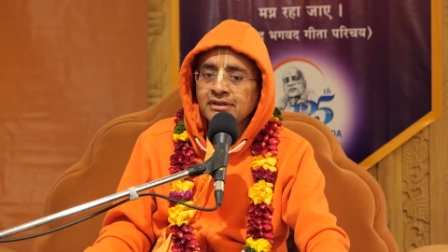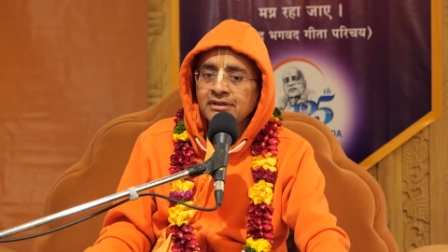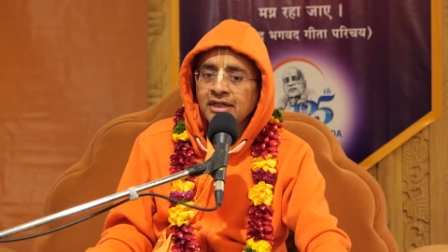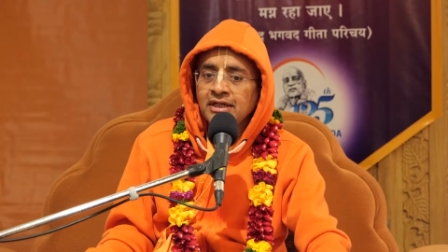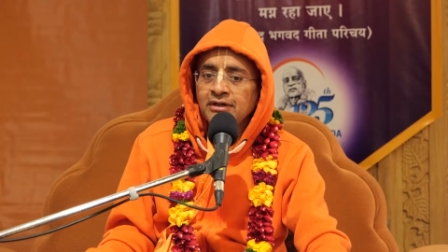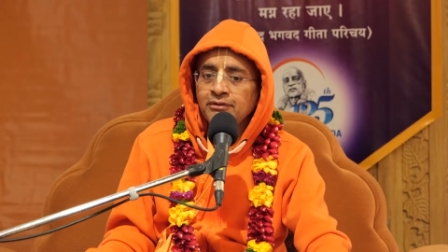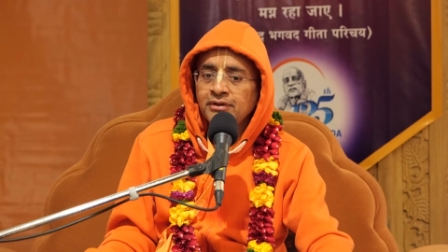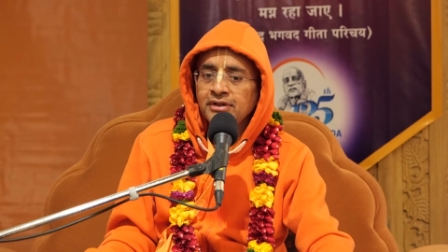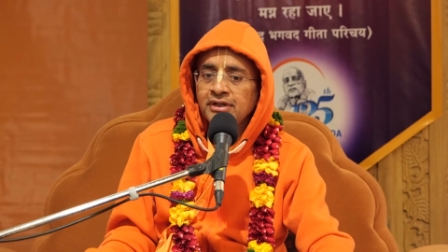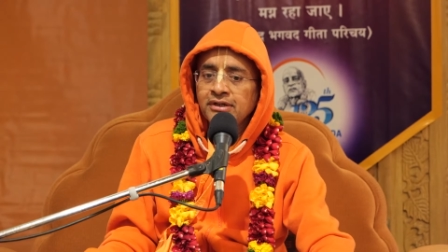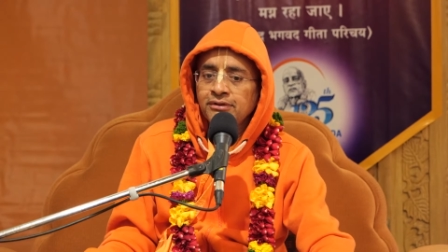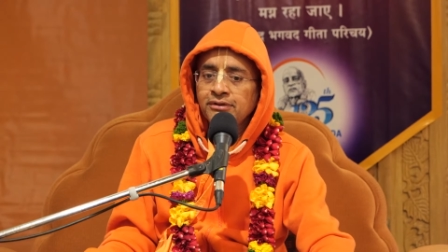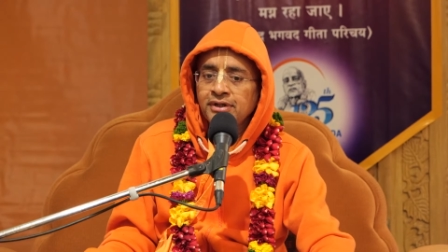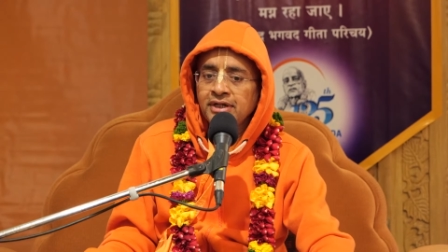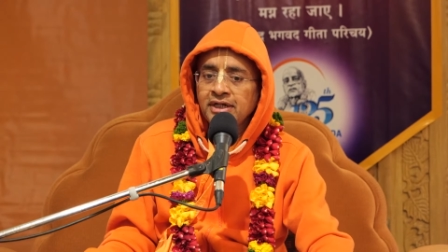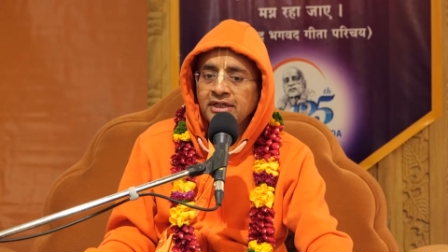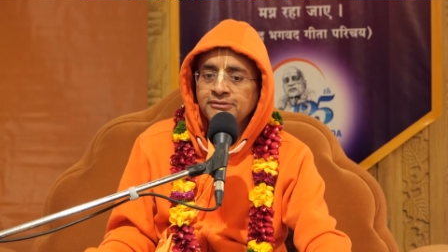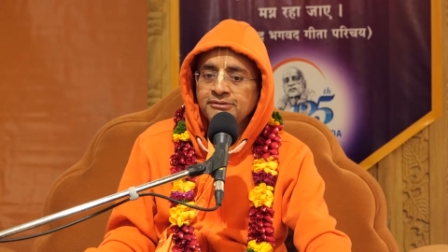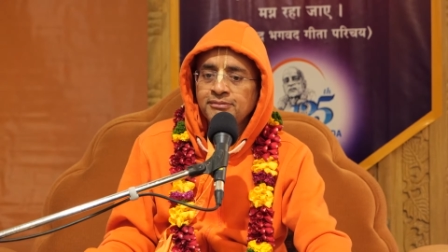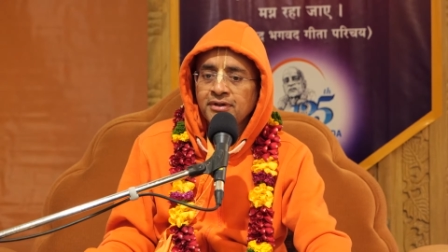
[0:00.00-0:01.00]
anyone who
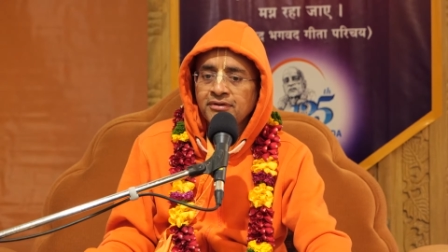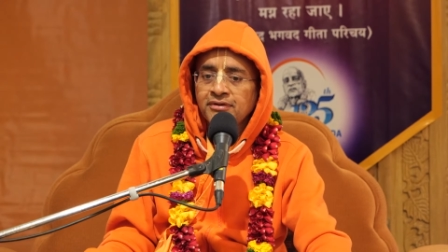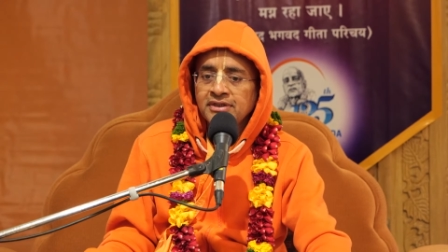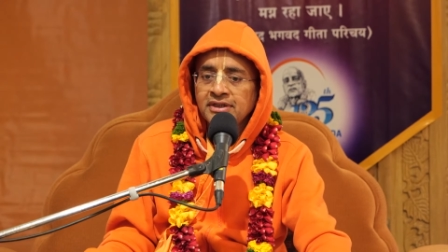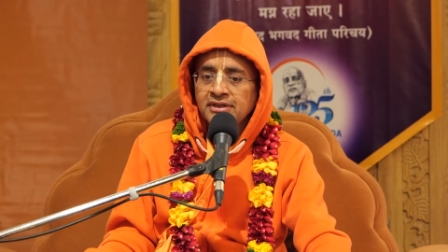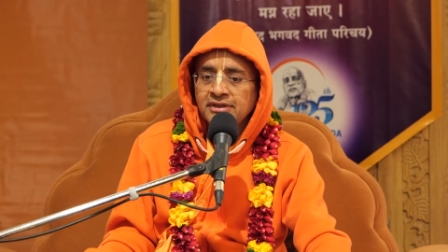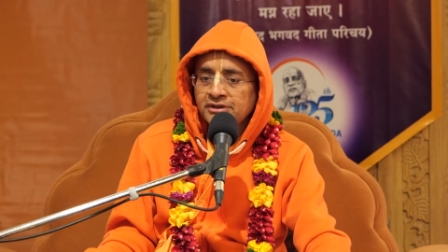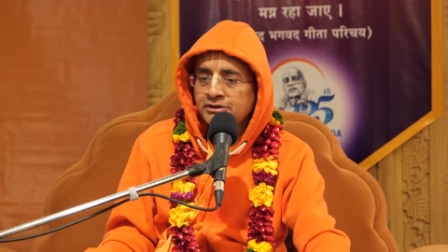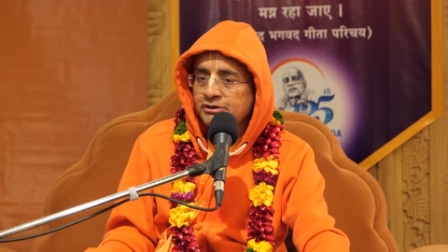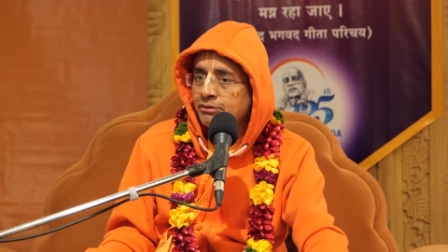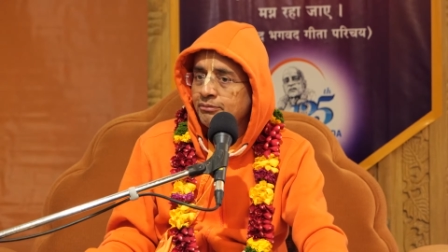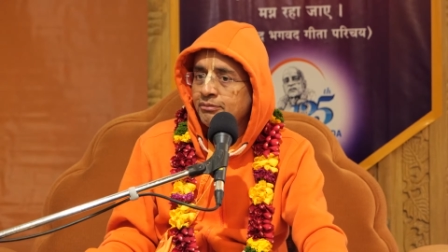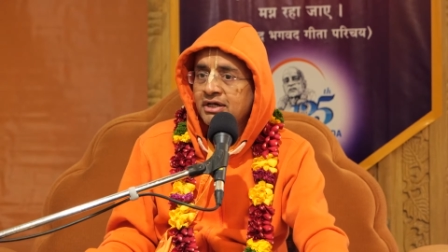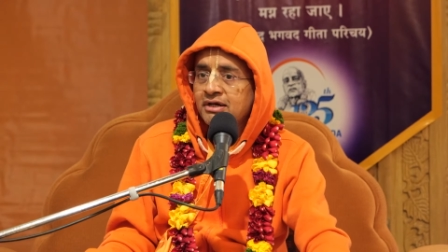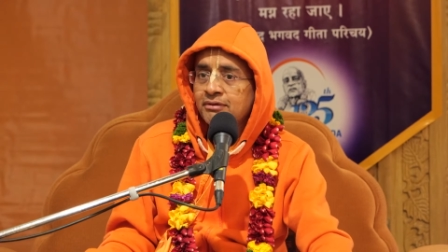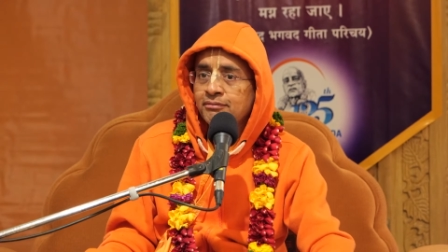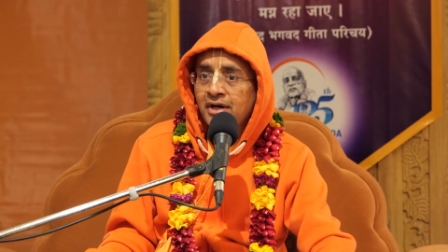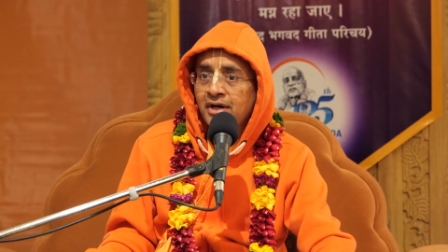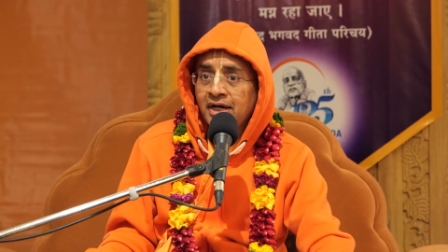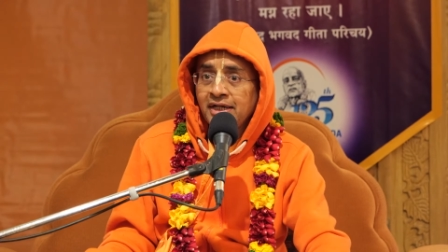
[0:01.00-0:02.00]
reads Bhagavad Gita should
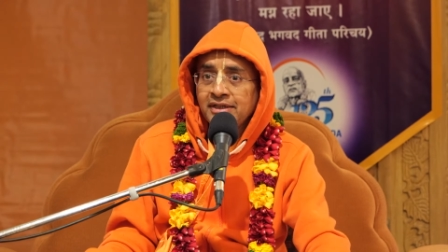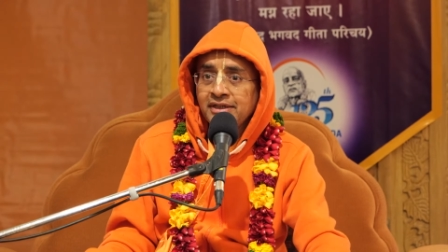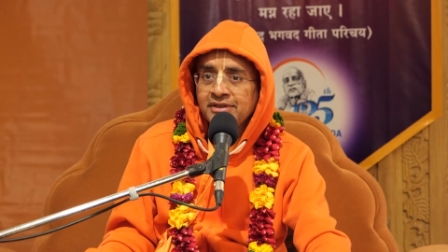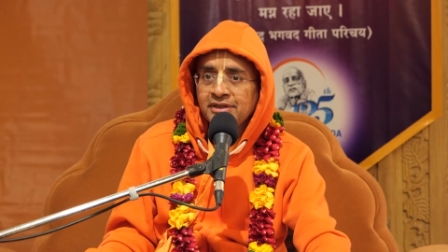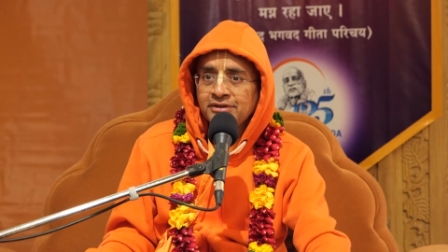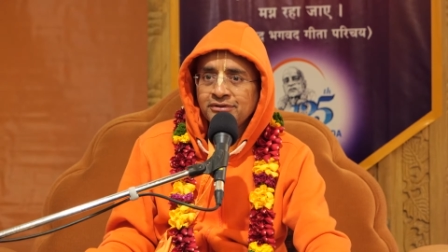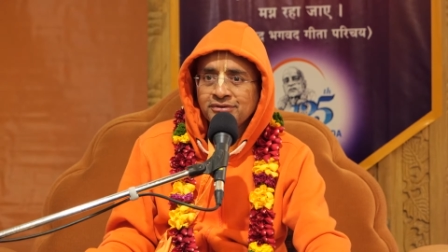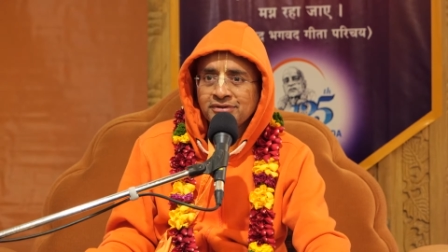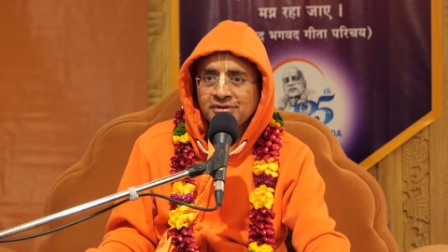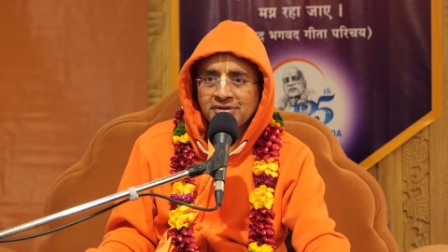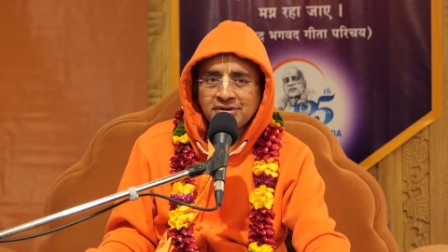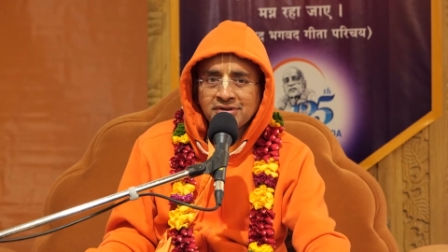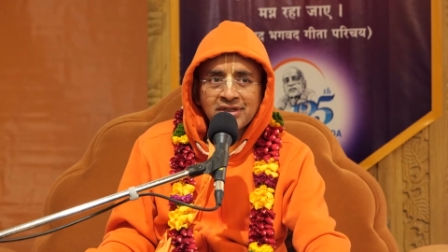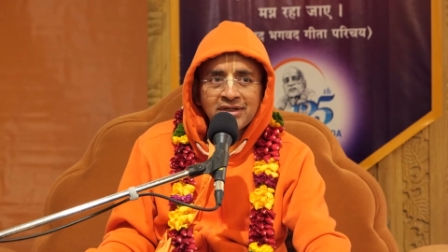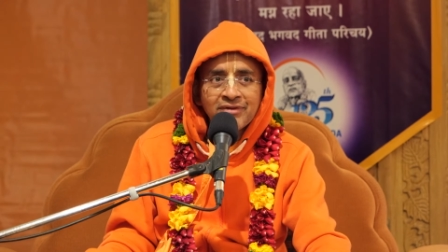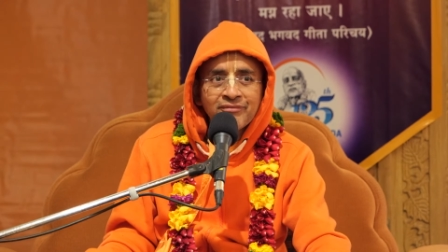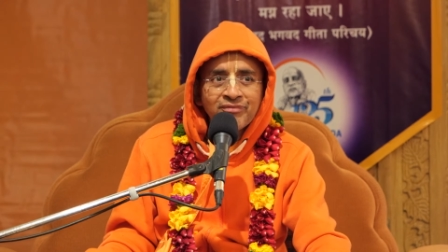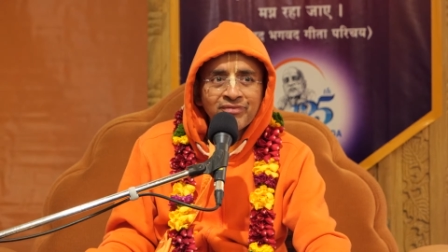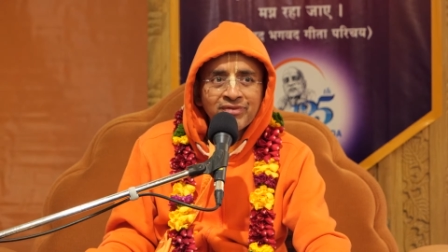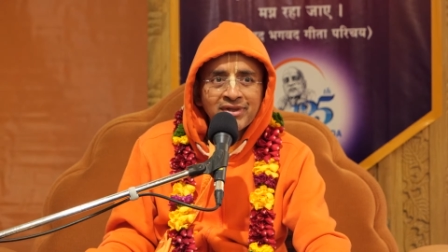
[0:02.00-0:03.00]
become addicted to
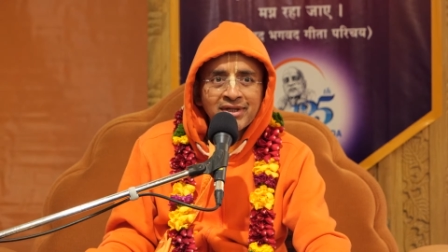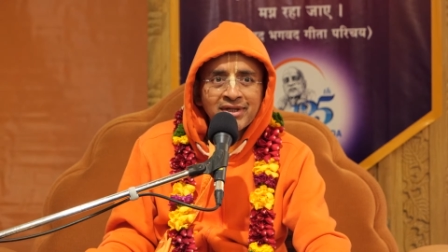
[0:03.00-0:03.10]
Krishna.